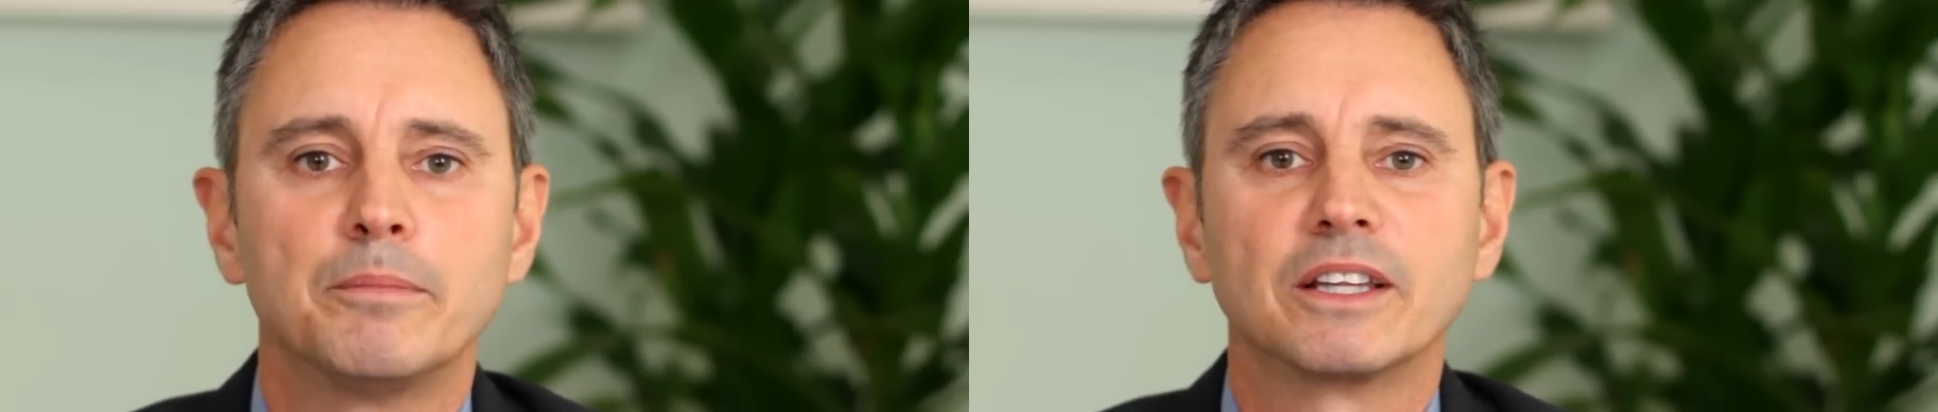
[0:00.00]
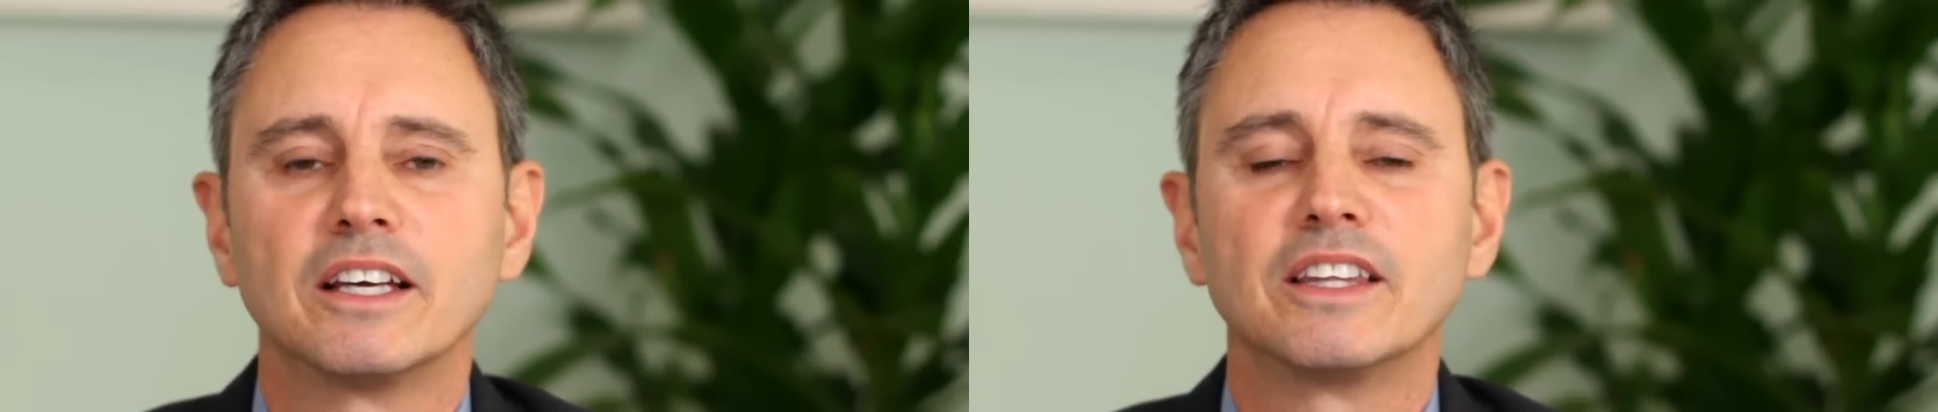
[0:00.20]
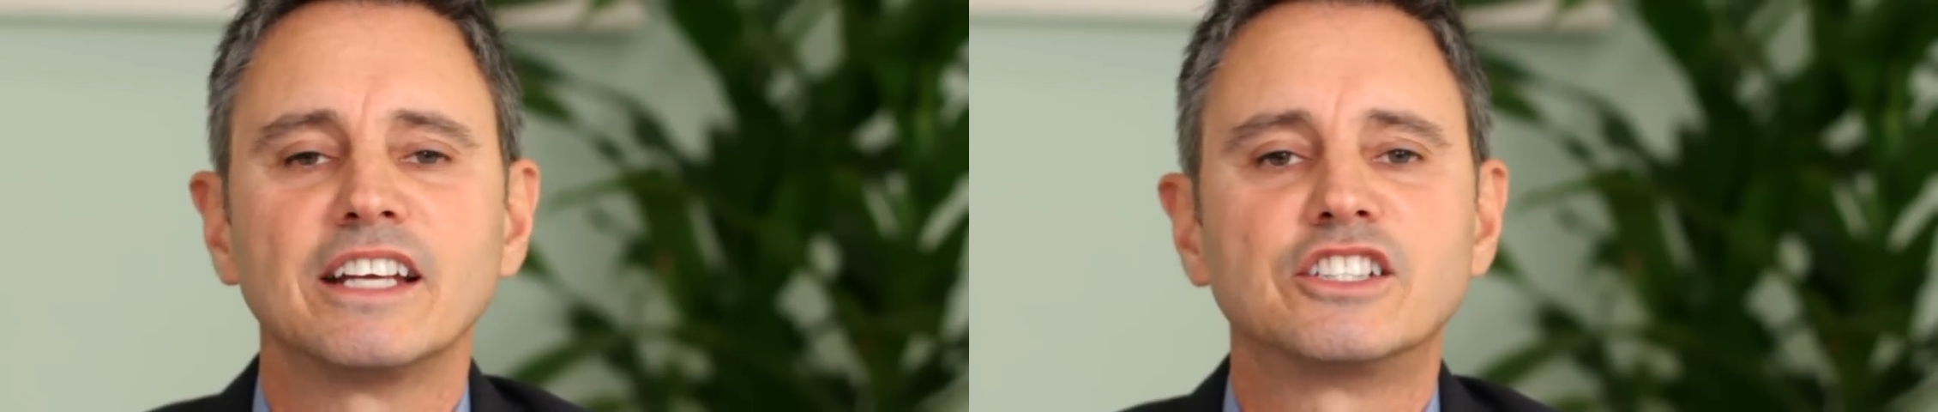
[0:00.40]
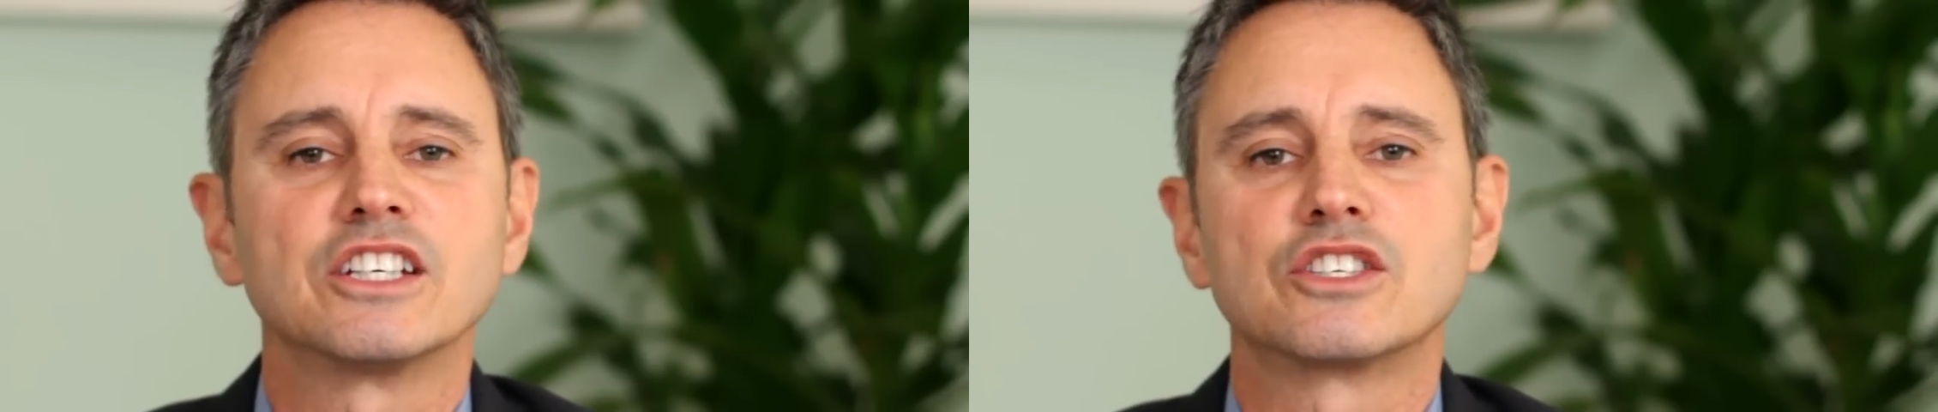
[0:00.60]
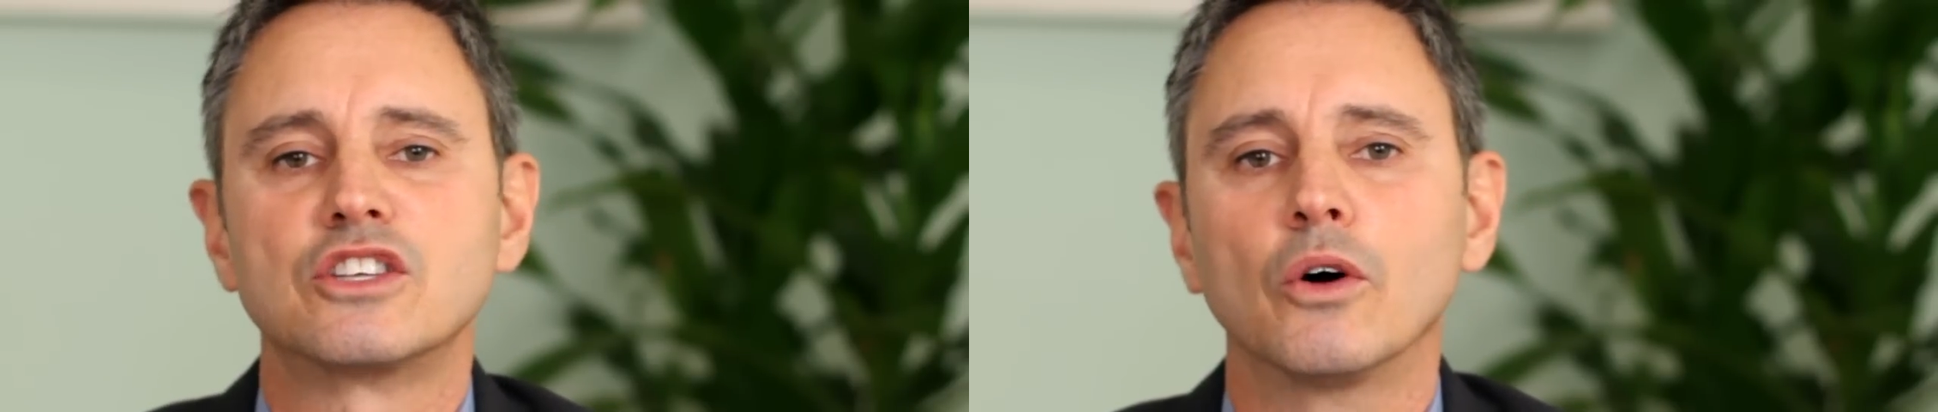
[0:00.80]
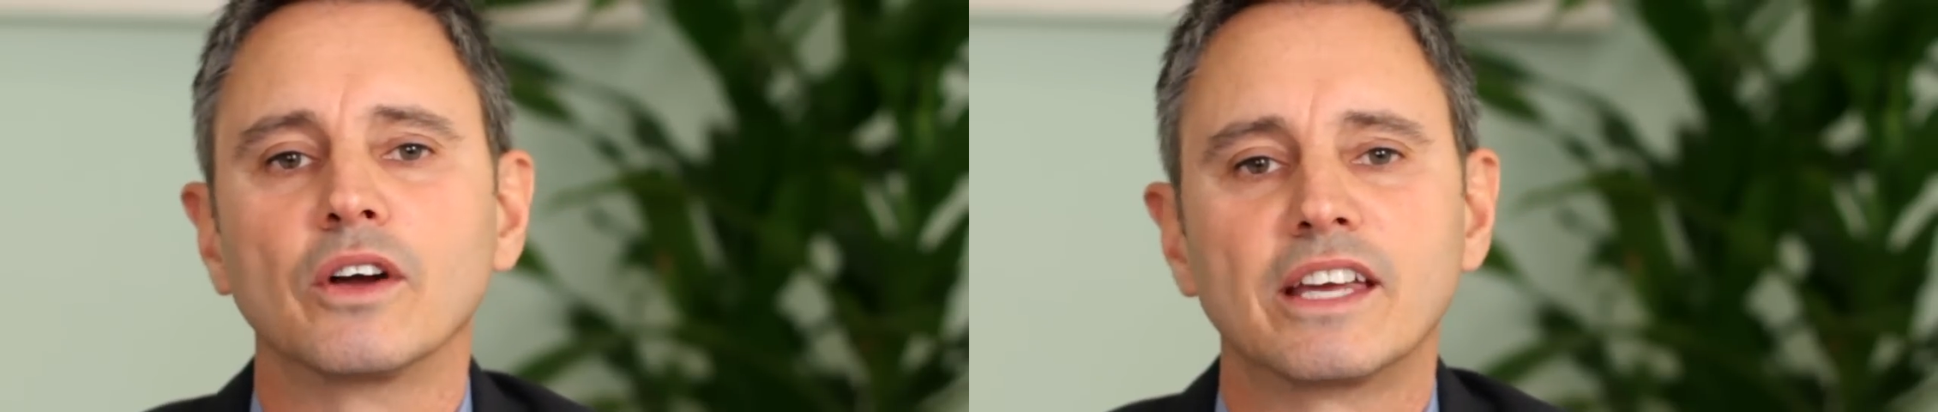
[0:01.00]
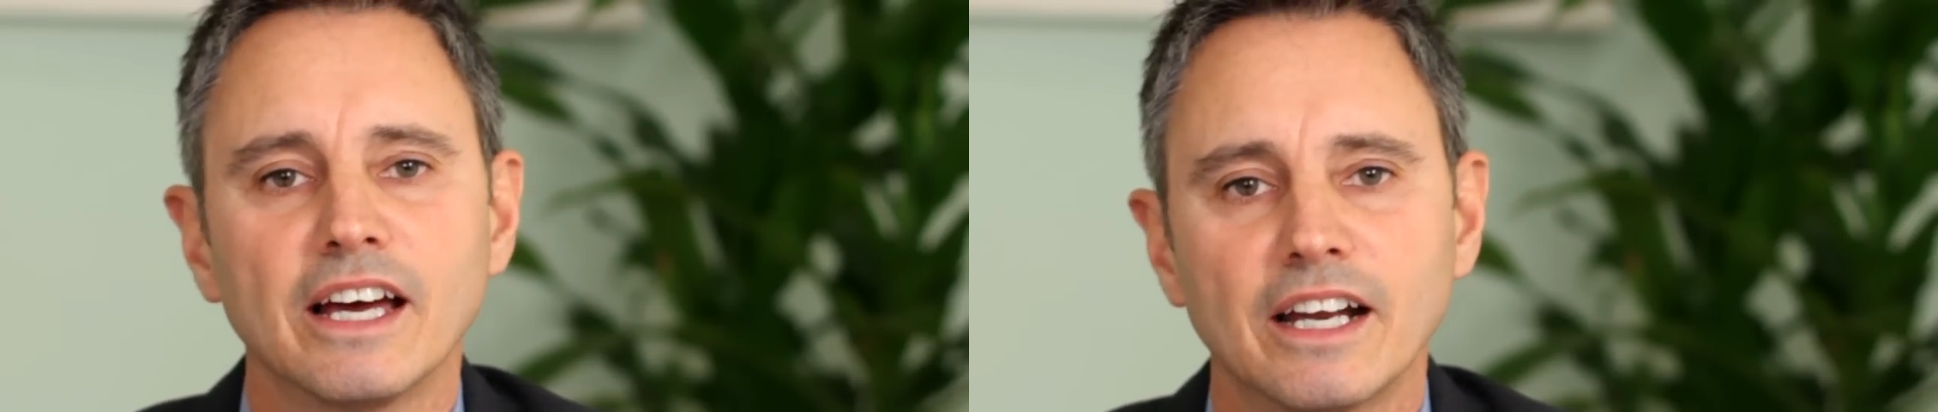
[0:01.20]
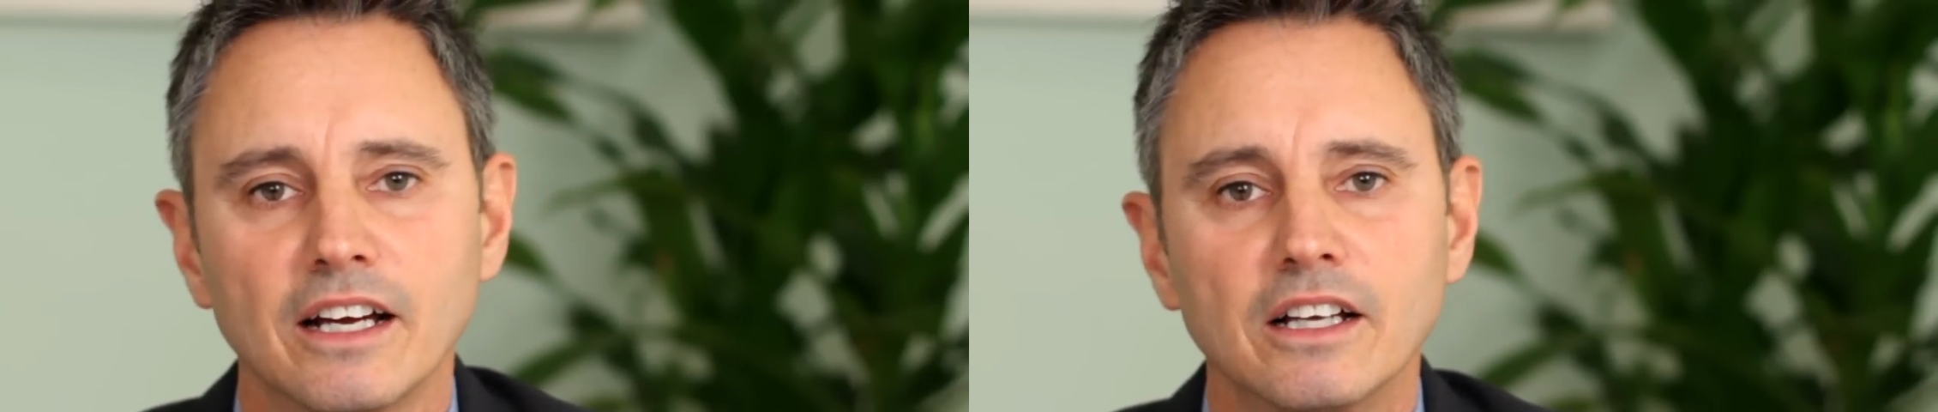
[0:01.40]
but then they just don't
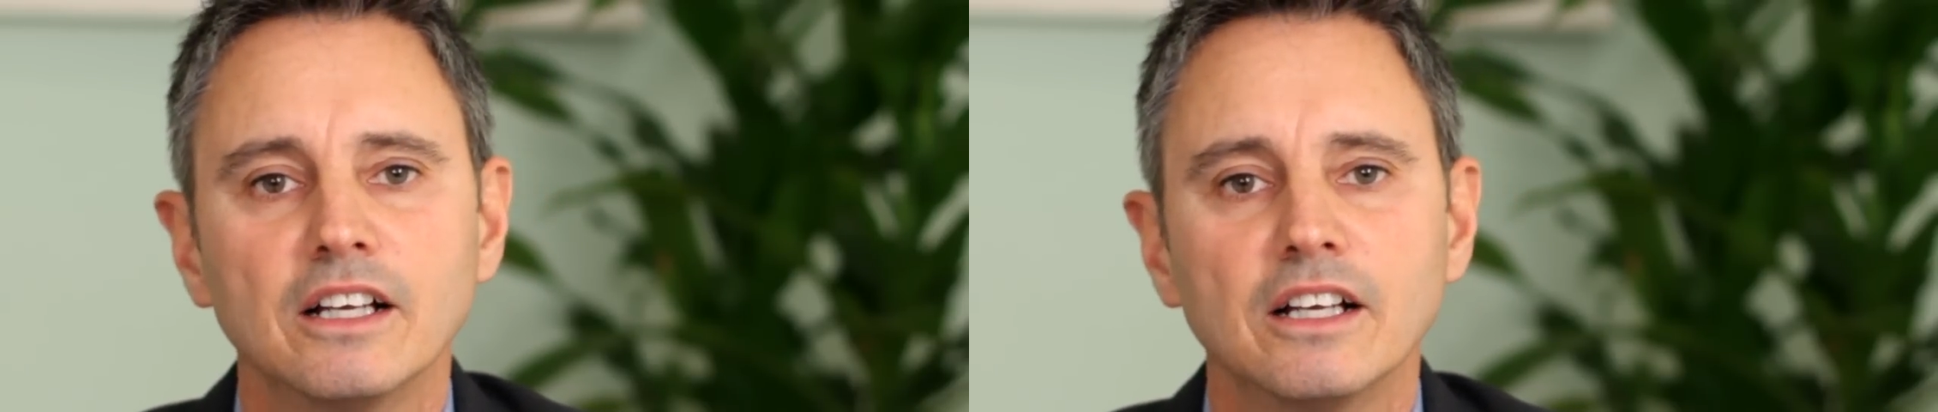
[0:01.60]
get it.